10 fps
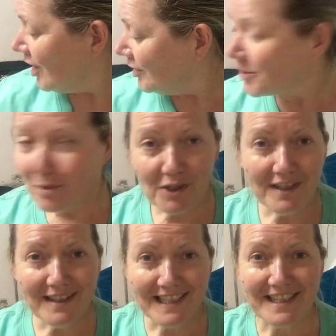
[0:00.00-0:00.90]
So what do you
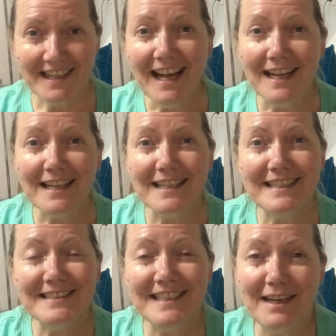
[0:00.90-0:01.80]
think of that?
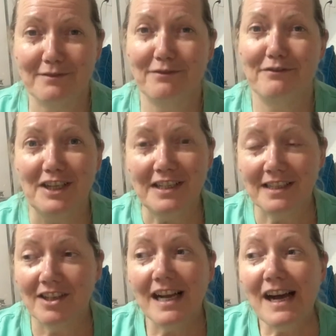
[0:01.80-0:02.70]
Isn't that fun?
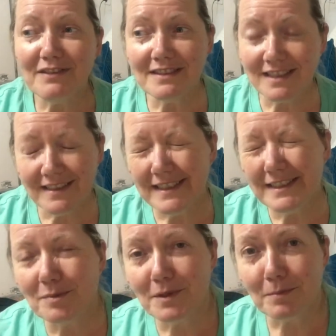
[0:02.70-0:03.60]
Now, I haven't done
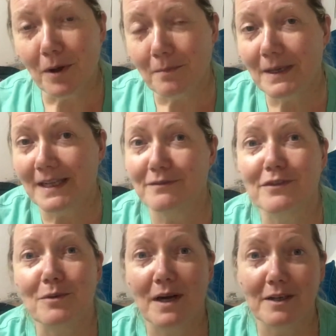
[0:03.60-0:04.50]
this with the pot plant for
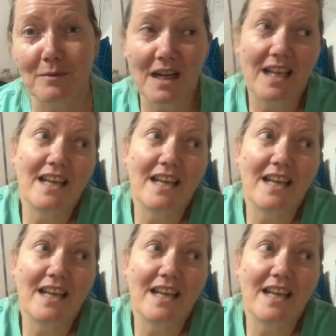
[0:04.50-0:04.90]
quite a while.